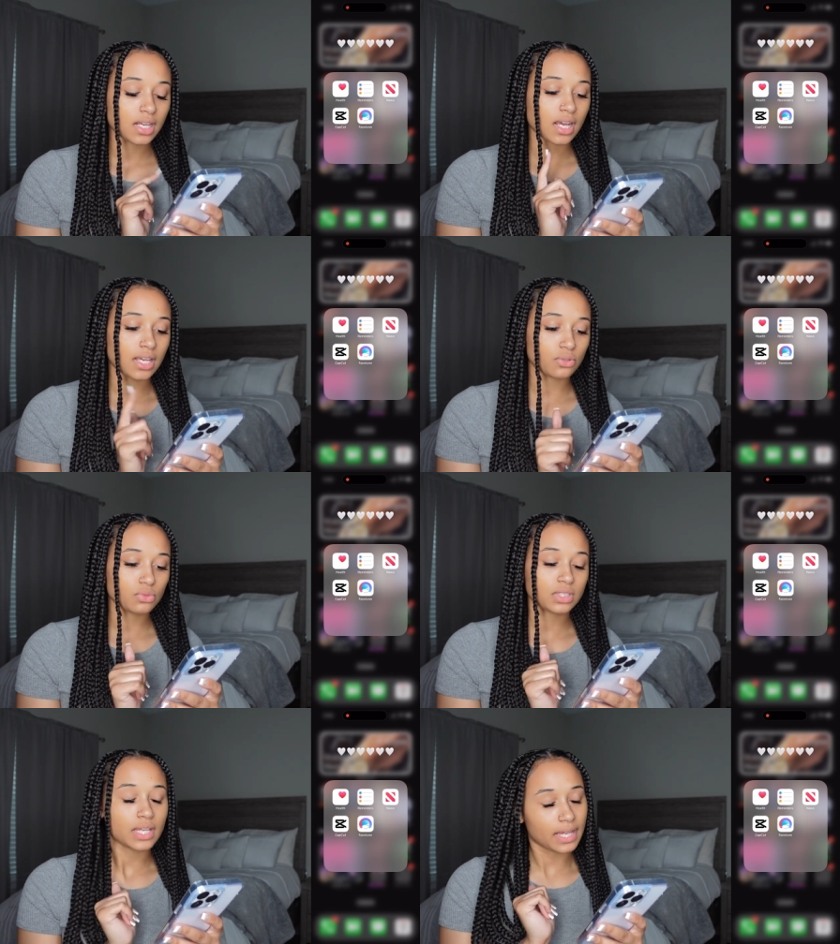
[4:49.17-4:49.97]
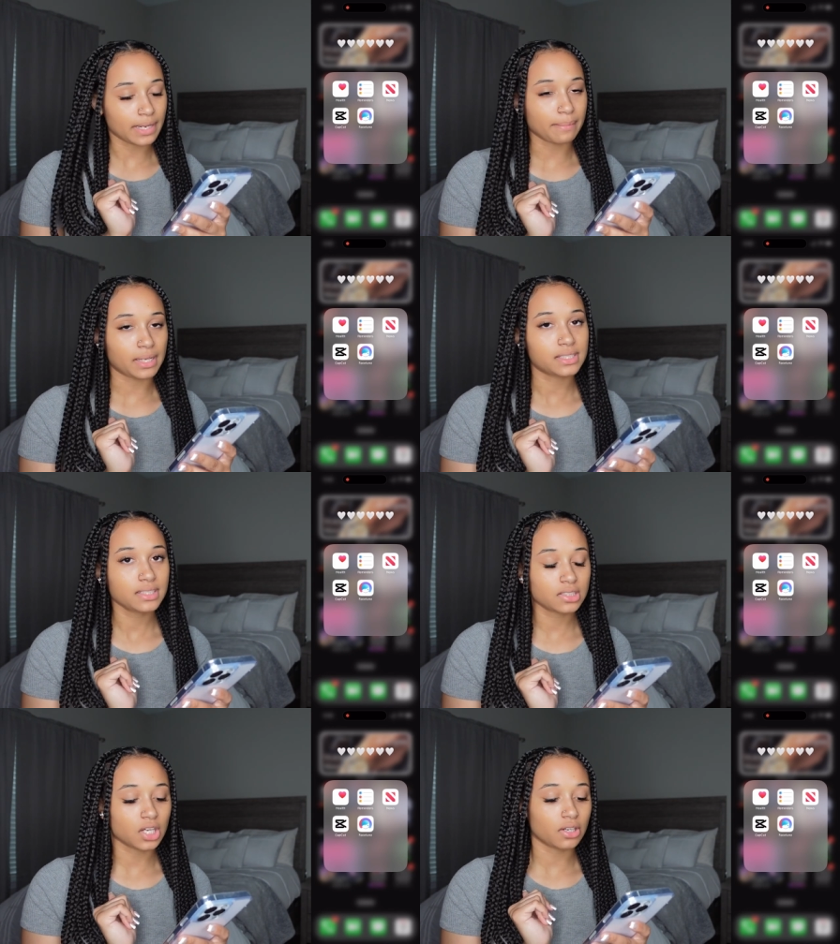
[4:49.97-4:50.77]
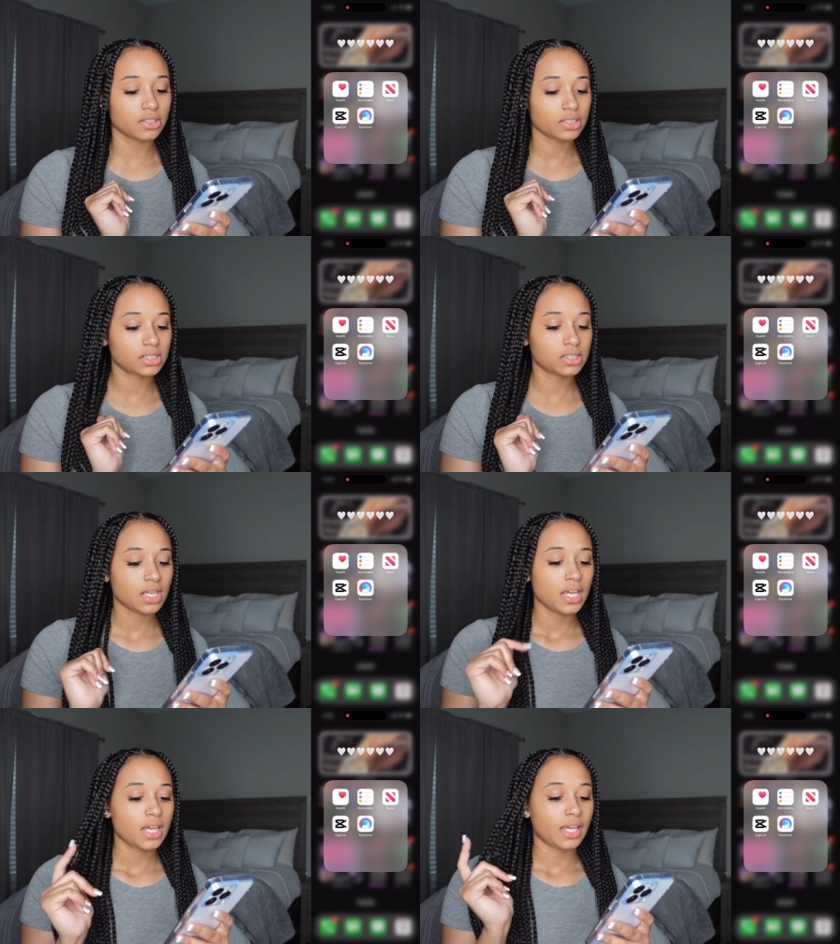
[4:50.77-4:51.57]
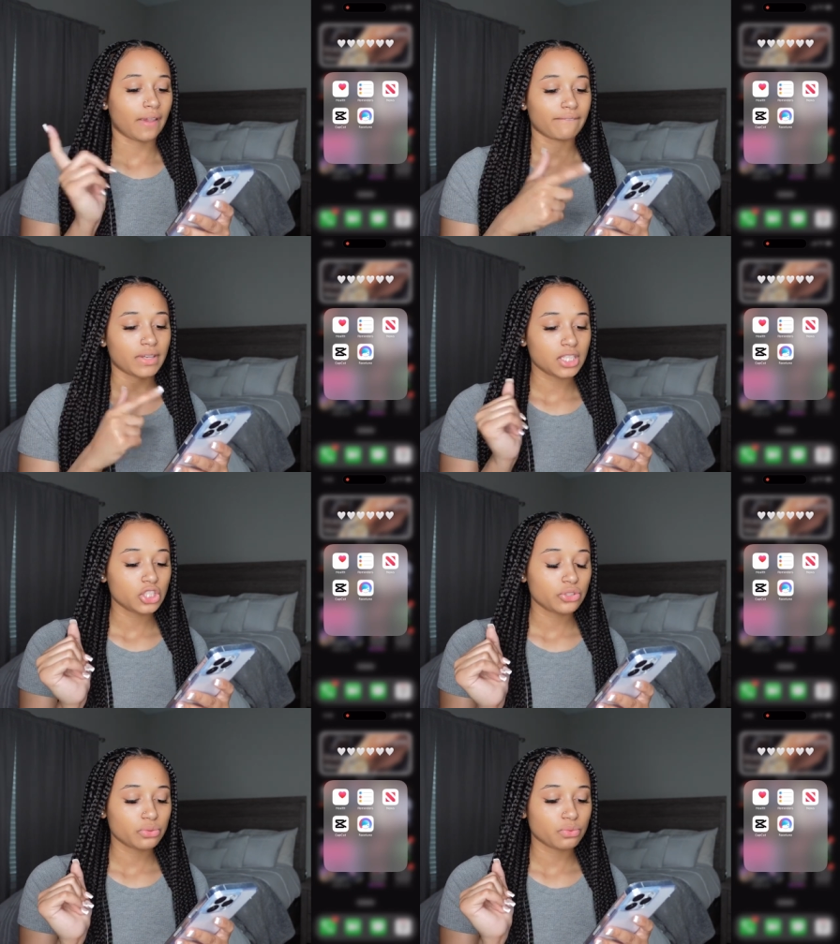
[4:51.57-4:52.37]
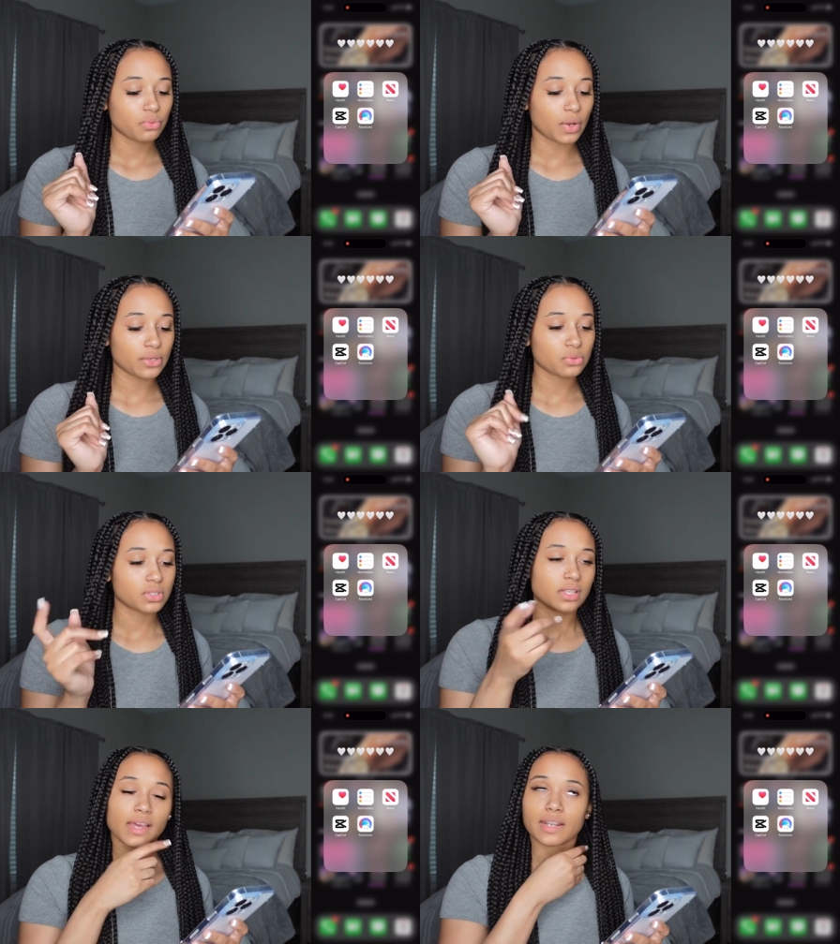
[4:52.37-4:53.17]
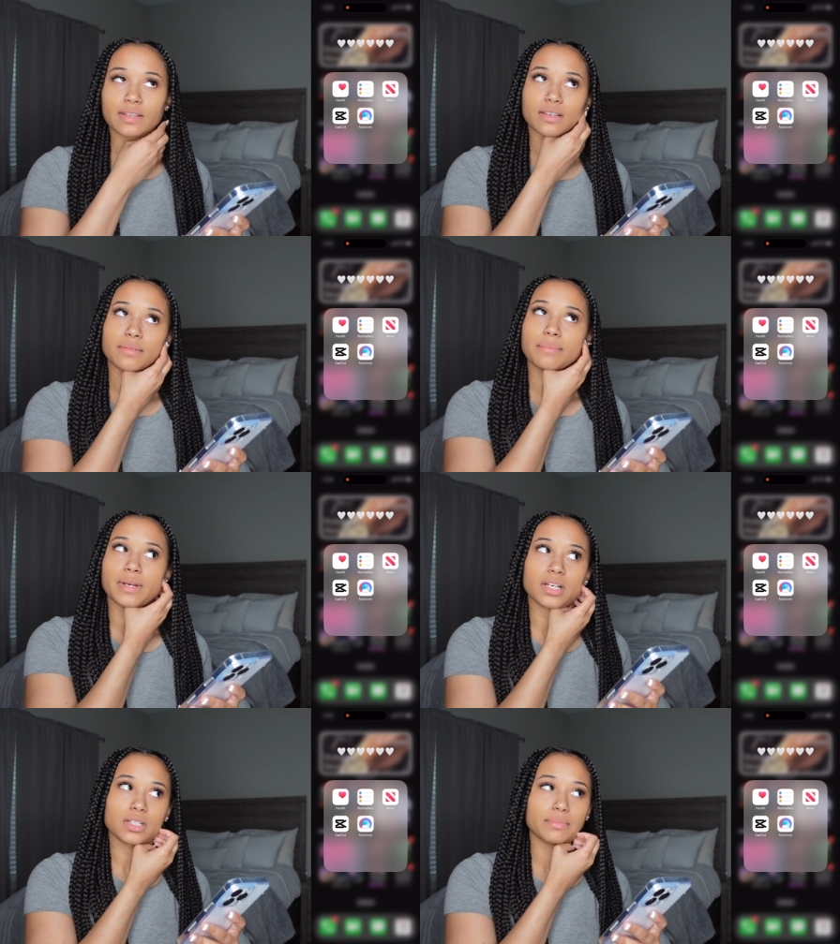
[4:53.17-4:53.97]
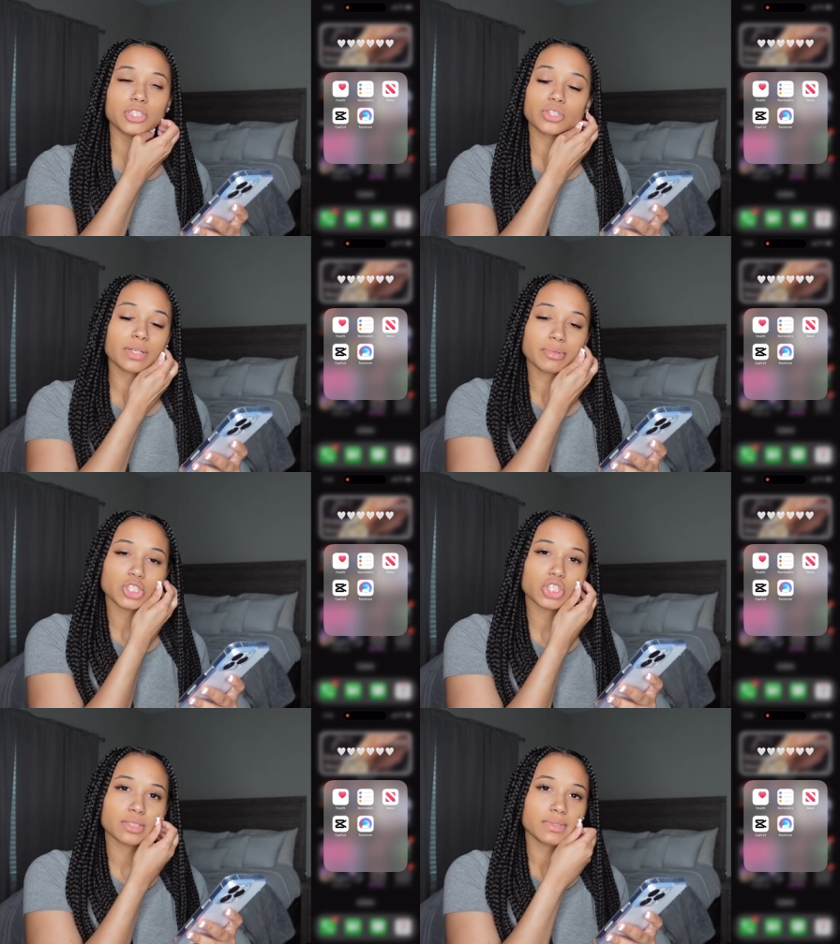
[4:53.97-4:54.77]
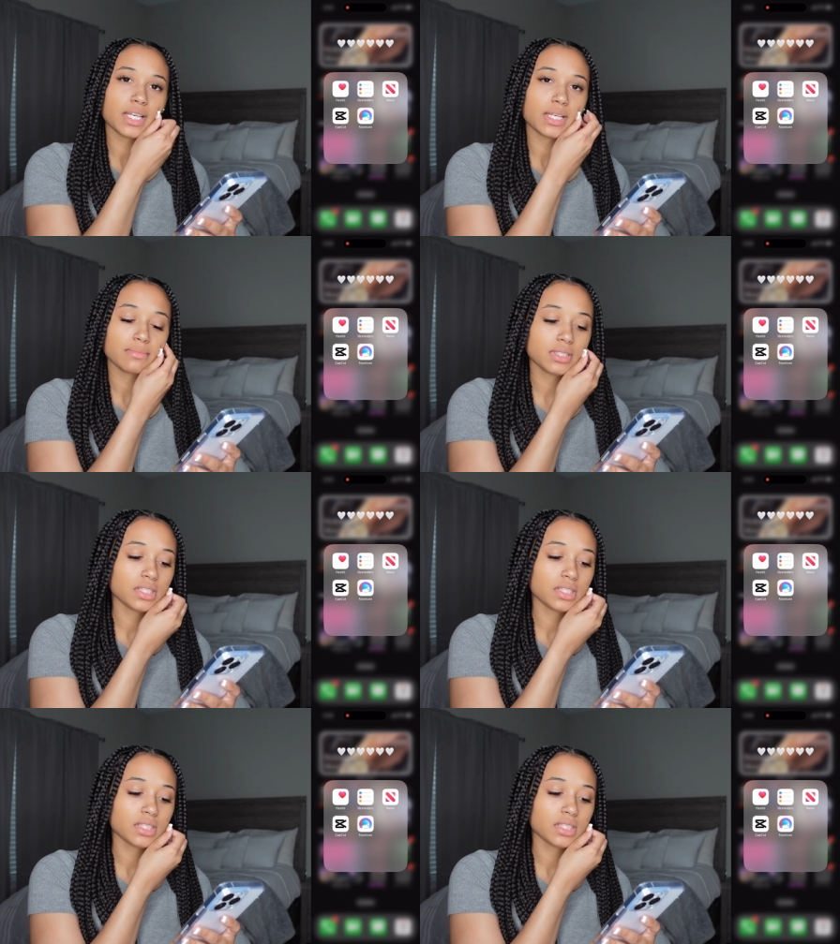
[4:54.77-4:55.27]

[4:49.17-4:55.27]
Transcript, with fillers: I use to edit my TikToks and Facetune. I use to edit my um, Instagram pictures sometimes.